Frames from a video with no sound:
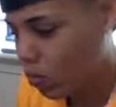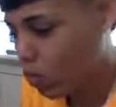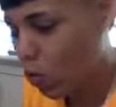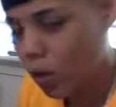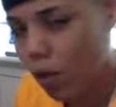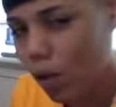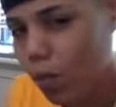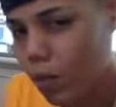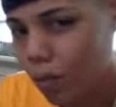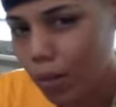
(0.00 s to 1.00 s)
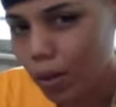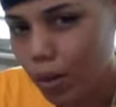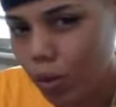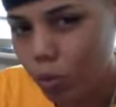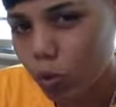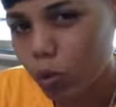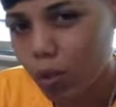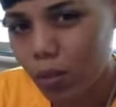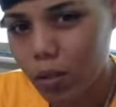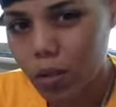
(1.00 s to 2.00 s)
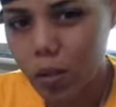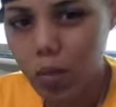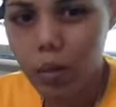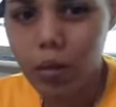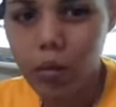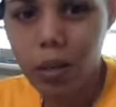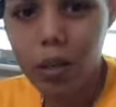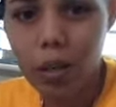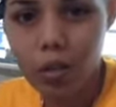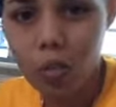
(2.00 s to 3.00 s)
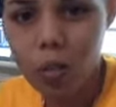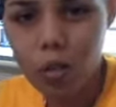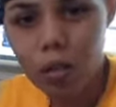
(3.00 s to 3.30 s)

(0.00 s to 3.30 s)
You're in love with somebody else, but you commit to somebody you're not in love with.